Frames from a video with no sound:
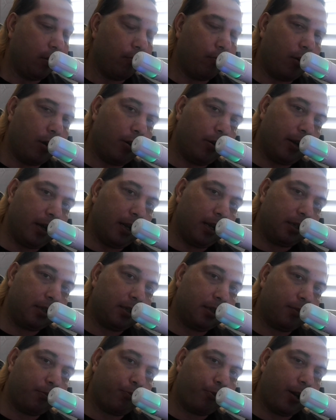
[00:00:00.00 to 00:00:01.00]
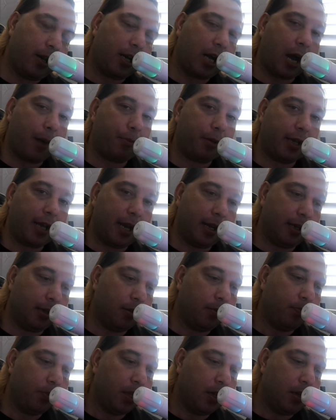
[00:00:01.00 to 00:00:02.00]
well, it's pretty complicated
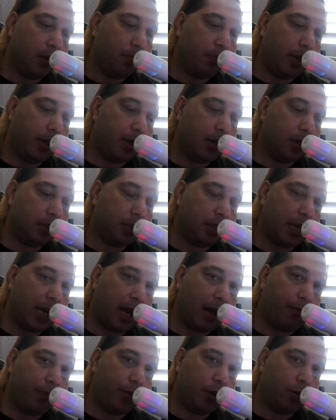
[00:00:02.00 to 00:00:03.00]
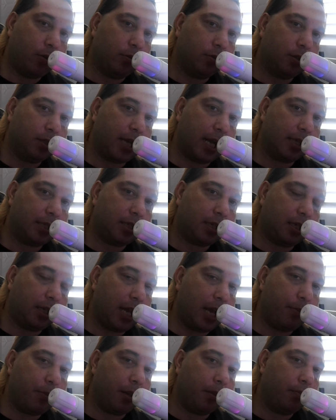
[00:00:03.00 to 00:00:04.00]
because you have those that's
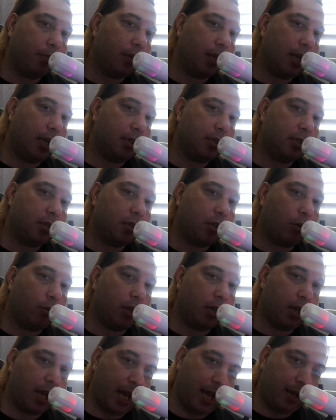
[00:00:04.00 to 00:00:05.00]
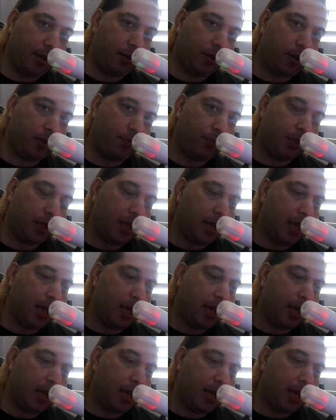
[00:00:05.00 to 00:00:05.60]
claiming it's stolen land,